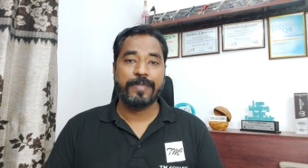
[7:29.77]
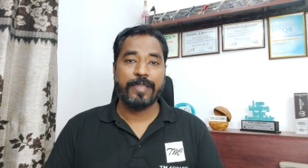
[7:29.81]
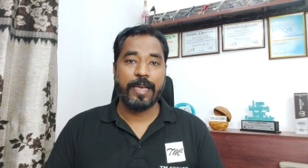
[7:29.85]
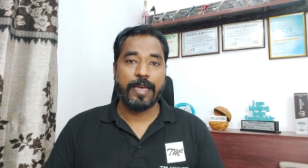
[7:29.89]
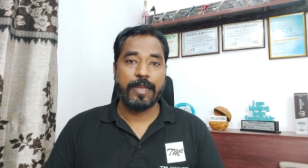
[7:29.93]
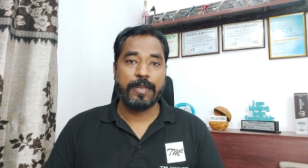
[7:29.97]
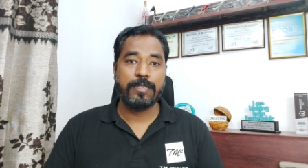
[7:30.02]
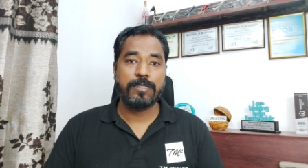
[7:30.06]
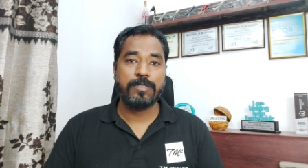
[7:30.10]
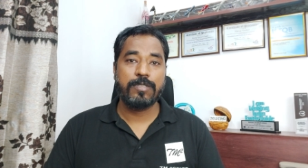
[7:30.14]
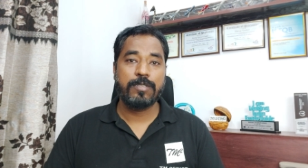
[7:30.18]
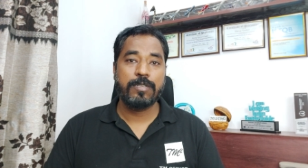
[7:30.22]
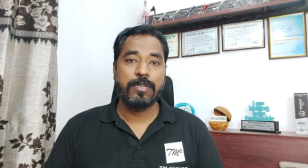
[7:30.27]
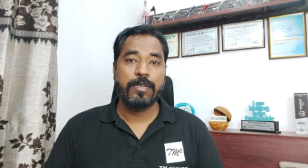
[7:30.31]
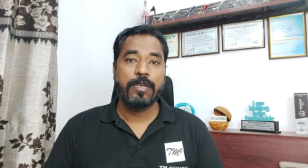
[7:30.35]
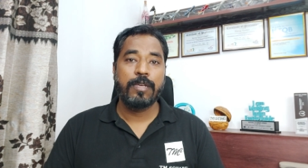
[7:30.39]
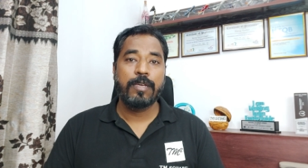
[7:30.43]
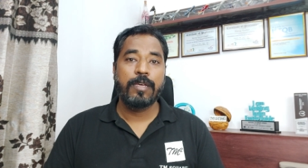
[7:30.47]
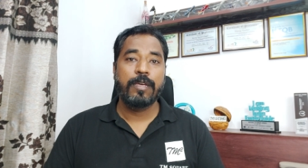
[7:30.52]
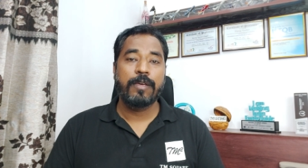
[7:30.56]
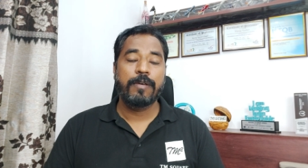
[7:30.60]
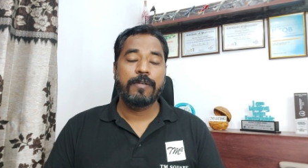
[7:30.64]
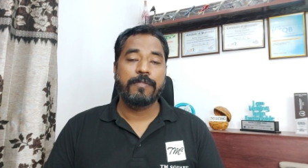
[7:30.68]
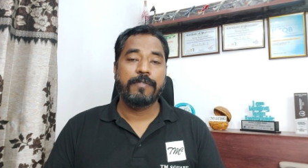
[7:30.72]
That is,
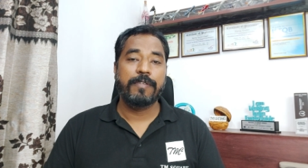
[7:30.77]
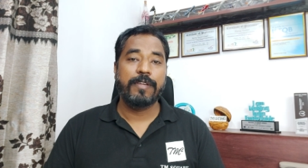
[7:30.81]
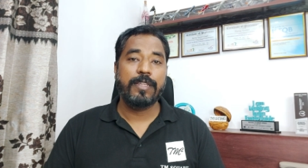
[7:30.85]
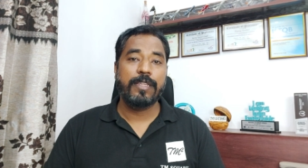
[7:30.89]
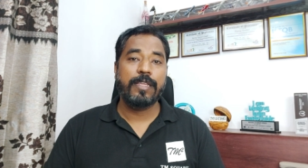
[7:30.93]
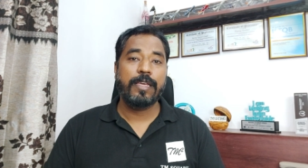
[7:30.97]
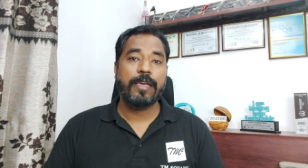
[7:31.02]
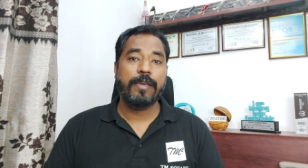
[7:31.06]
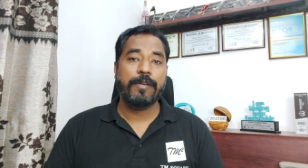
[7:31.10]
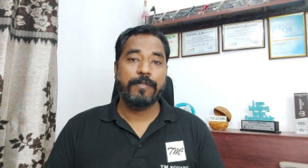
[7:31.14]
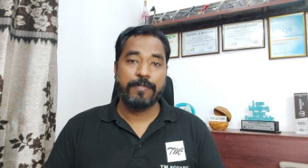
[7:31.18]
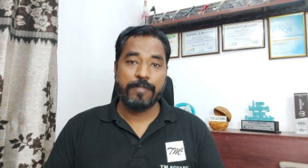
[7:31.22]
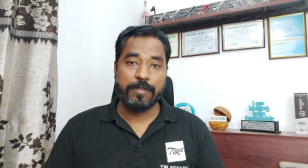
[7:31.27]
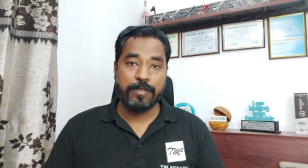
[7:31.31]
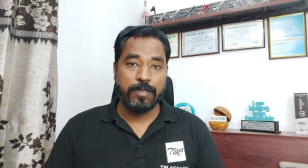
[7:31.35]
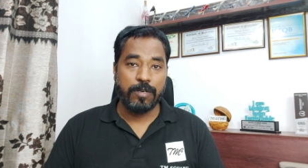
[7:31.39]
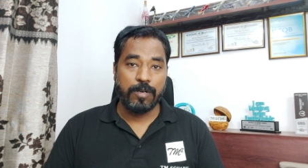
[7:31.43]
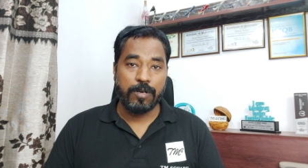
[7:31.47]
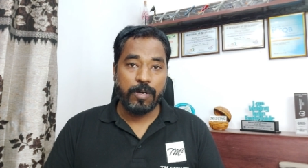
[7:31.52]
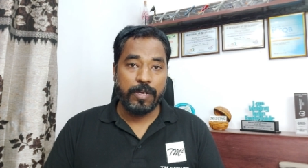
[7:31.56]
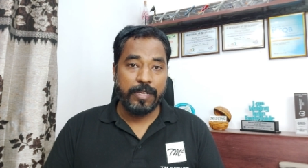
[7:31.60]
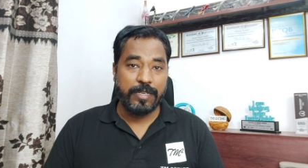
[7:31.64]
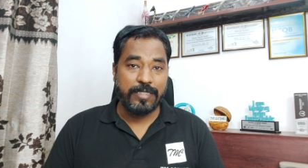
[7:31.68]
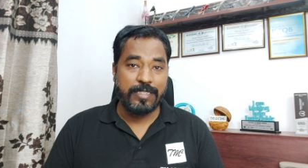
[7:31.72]
when they,
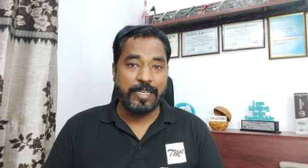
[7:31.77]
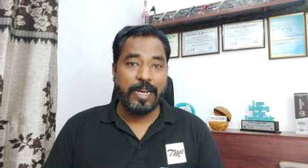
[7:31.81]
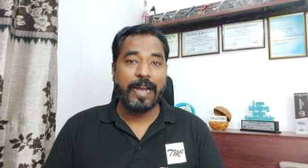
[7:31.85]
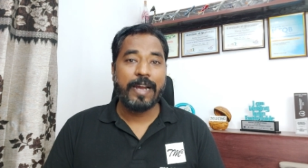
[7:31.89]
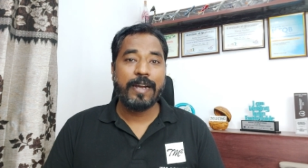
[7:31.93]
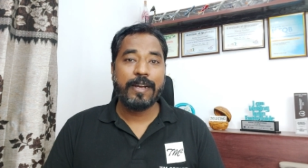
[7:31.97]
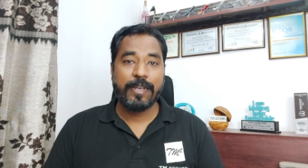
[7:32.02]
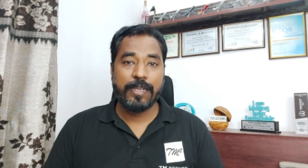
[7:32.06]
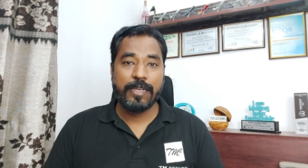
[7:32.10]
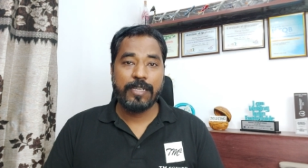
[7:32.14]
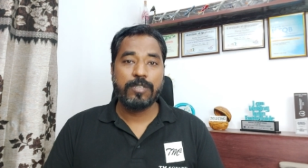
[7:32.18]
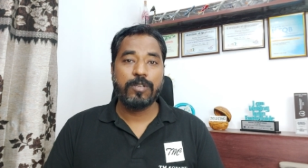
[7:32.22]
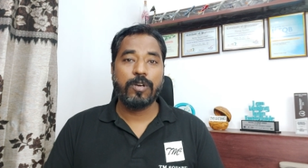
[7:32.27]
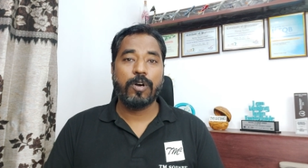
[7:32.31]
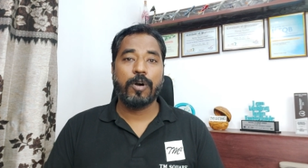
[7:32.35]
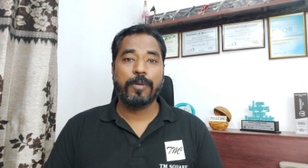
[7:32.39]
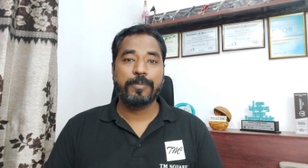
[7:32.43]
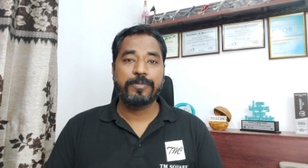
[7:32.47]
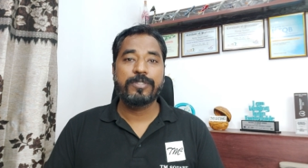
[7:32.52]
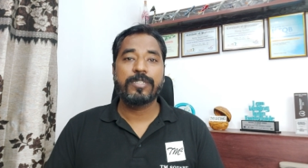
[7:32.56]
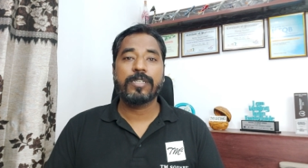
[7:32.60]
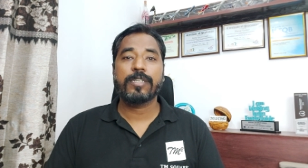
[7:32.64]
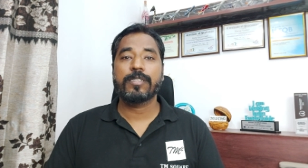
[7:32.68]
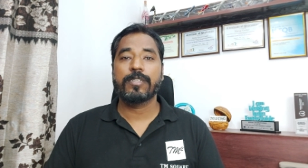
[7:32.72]
the entire
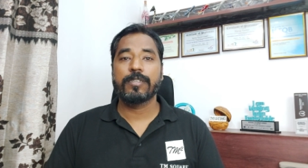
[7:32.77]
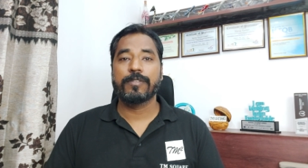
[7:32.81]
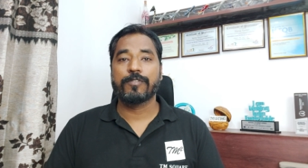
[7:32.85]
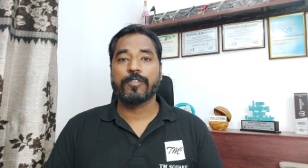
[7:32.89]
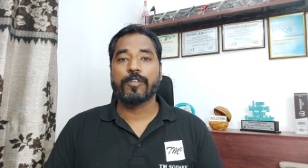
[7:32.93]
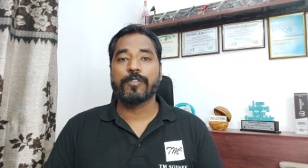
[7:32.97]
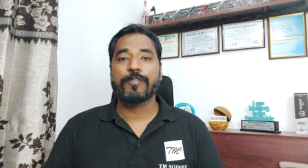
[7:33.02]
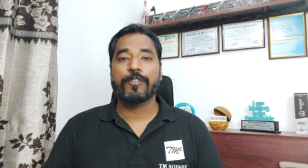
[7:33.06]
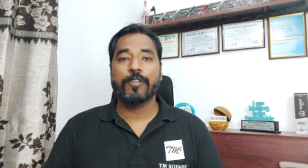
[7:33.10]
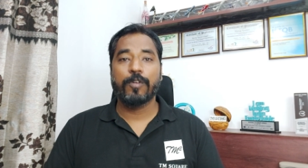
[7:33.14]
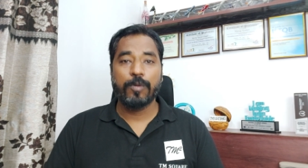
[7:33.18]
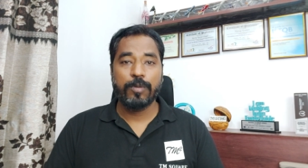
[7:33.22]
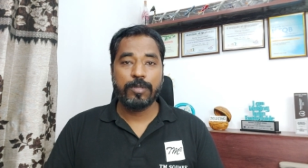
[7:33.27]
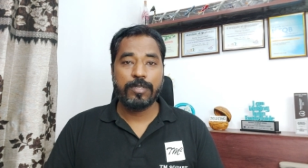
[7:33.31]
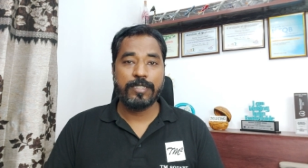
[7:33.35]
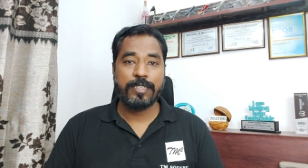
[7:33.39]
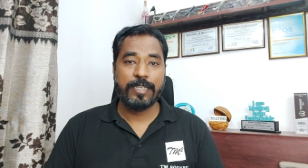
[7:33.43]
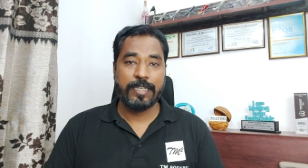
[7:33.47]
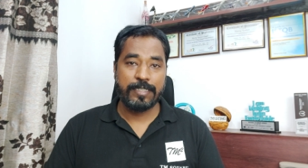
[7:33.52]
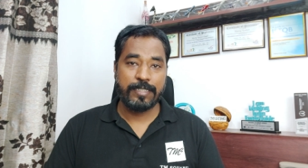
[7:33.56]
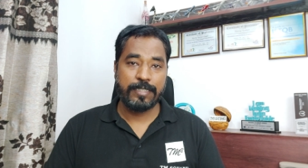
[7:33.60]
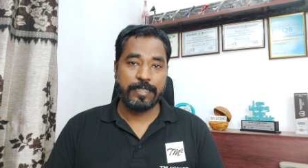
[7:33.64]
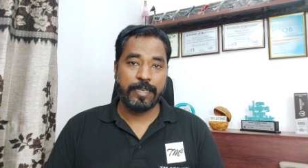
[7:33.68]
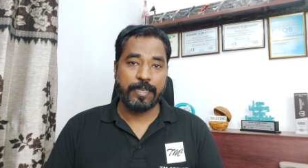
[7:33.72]
objective of all the
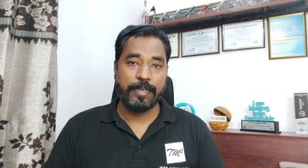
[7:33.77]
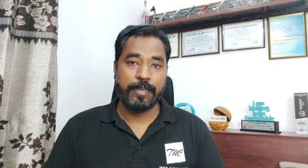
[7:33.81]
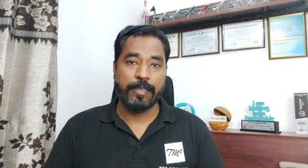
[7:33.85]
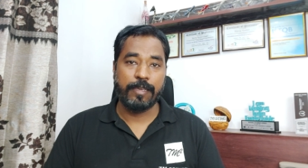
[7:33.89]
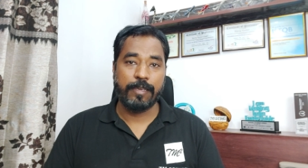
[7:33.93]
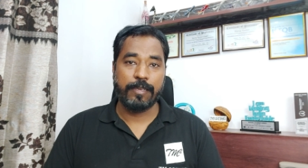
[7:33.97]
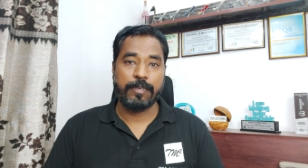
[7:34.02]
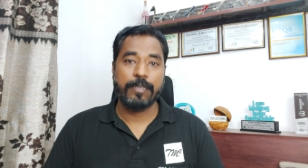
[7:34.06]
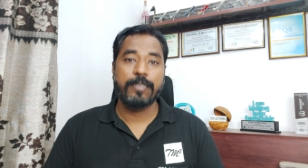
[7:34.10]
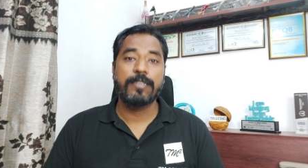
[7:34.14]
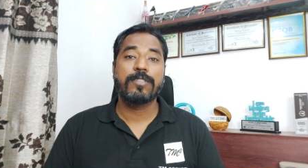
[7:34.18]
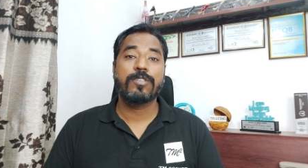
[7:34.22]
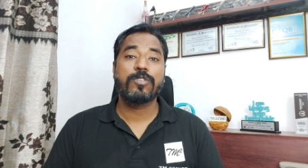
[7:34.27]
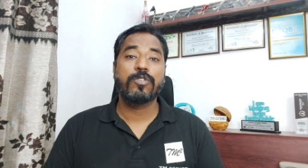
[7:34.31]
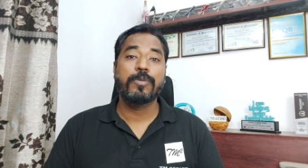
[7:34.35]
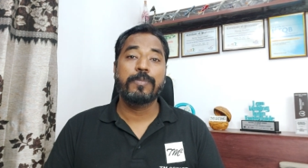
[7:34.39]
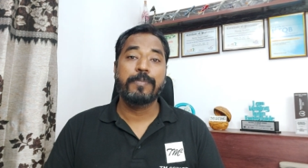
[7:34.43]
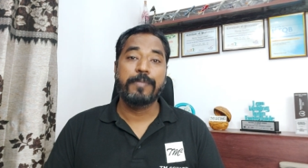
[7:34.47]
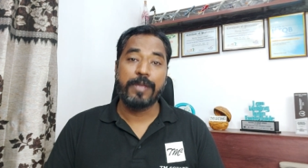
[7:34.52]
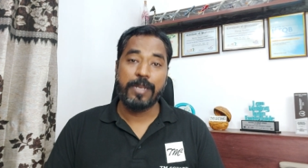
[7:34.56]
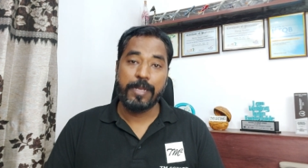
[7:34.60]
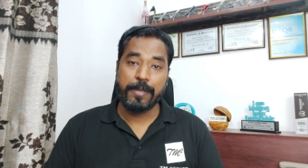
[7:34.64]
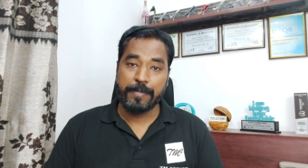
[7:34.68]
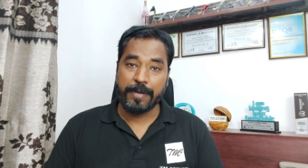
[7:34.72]
test technique is to
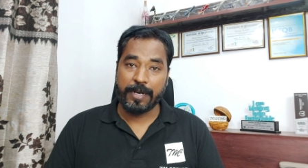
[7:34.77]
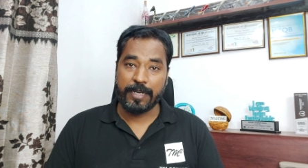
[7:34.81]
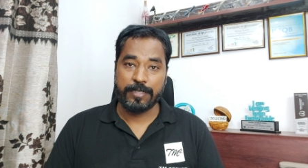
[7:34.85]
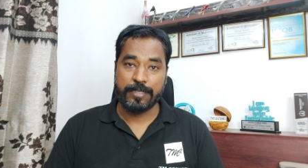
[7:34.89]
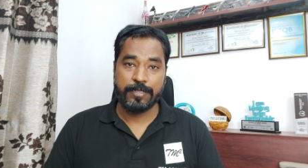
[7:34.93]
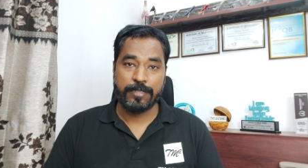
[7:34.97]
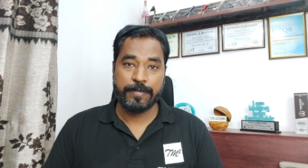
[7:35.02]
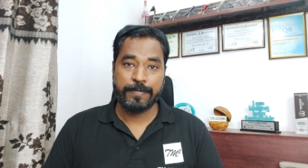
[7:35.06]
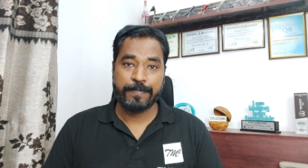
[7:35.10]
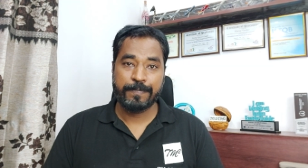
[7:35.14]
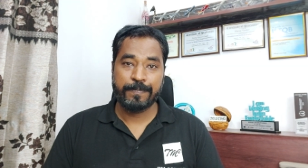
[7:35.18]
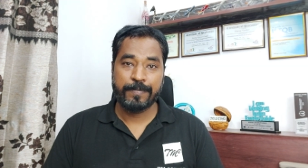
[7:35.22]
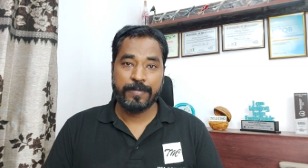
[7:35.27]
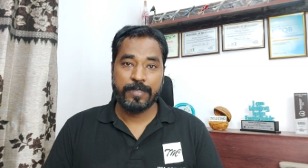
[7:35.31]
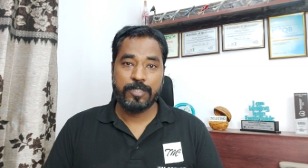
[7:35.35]
minimize.